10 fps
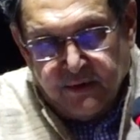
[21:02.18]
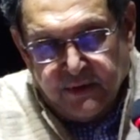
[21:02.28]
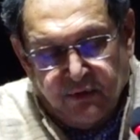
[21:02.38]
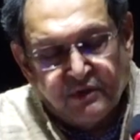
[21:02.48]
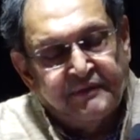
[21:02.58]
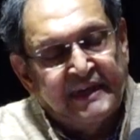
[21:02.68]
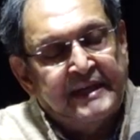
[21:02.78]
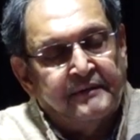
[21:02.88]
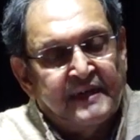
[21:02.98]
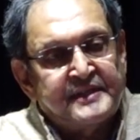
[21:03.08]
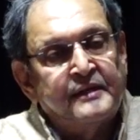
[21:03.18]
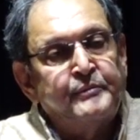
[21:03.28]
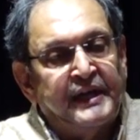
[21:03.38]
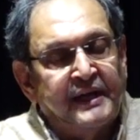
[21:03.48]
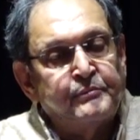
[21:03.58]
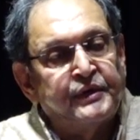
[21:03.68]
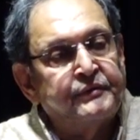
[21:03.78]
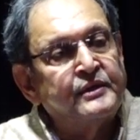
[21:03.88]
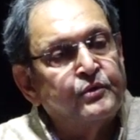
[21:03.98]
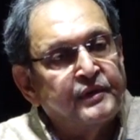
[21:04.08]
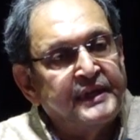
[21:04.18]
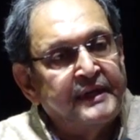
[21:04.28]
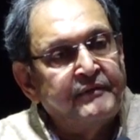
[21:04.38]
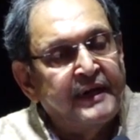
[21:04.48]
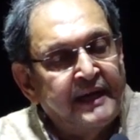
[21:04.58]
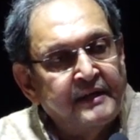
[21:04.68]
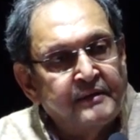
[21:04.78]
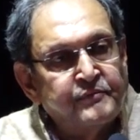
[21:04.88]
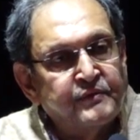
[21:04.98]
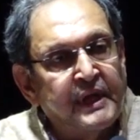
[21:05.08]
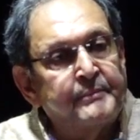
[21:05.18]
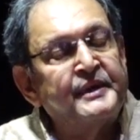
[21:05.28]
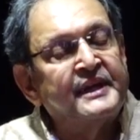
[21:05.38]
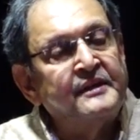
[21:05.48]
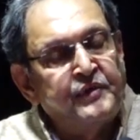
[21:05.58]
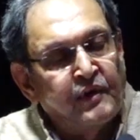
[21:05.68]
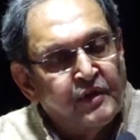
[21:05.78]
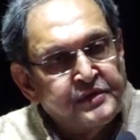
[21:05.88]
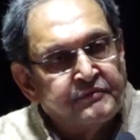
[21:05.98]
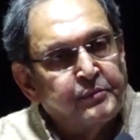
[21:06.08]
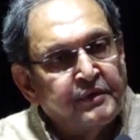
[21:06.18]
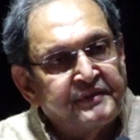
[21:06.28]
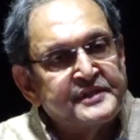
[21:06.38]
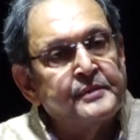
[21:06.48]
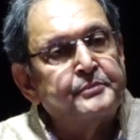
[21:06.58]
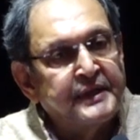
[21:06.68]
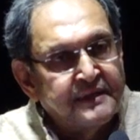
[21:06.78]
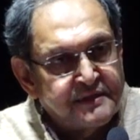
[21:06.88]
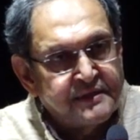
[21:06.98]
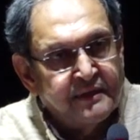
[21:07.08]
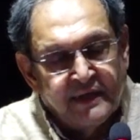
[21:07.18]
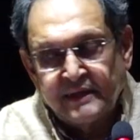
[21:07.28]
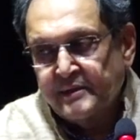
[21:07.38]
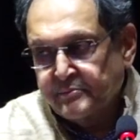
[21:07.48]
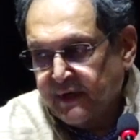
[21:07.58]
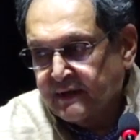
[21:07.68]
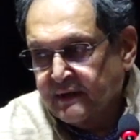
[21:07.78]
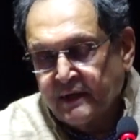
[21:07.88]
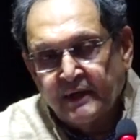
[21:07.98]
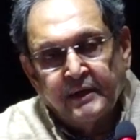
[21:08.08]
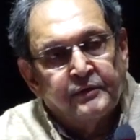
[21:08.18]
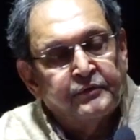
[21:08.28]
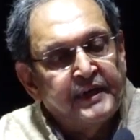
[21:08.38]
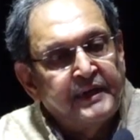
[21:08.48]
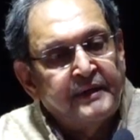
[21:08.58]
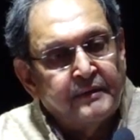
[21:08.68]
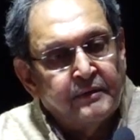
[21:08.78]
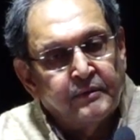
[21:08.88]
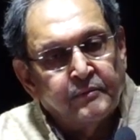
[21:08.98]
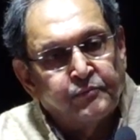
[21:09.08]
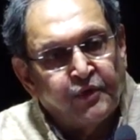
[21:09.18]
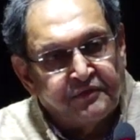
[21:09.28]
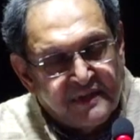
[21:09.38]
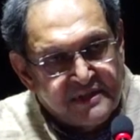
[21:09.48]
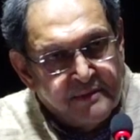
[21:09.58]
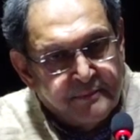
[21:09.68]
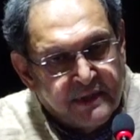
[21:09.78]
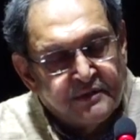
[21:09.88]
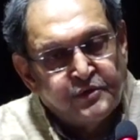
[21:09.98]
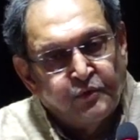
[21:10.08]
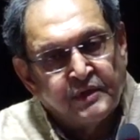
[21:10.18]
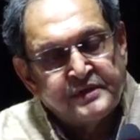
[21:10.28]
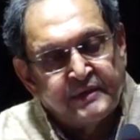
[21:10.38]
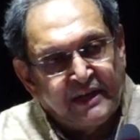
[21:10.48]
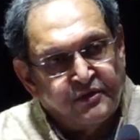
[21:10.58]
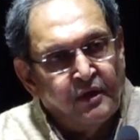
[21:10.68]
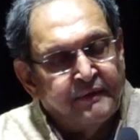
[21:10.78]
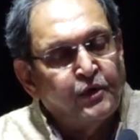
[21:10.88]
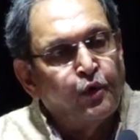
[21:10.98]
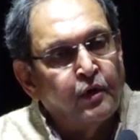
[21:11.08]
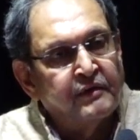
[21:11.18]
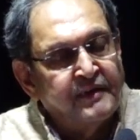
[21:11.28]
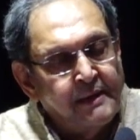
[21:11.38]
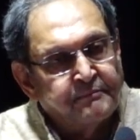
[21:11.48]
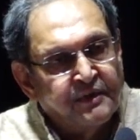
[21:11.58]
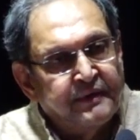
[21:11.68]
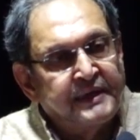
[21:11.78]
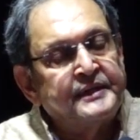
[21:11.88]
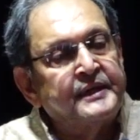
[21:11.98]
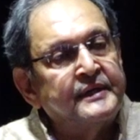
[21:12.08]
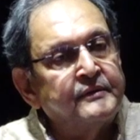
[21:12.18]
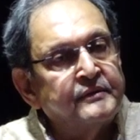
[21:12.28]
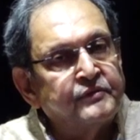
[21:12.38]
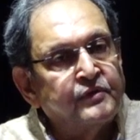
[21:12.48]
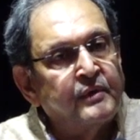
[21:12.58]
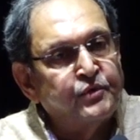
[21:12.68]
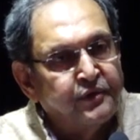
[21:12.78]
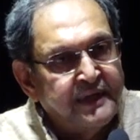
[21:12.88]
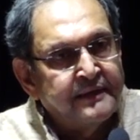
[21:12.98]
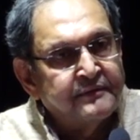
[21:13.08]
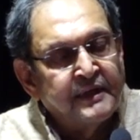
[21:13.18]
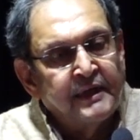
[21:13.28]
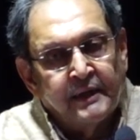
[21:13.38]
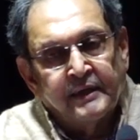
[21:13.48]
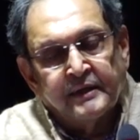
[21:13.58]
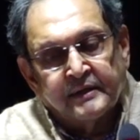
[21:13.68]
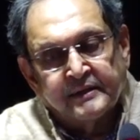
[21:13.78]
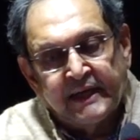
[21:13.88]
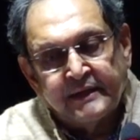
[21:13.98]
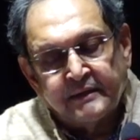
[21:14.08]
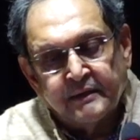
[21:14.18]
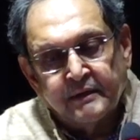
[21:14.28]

There was a very interesting meeting between Gurudev and an American philosopher, Professor Birch, in Mumbai, where Professor Birch was actually quite overwhelmed when he heard from Gurudev that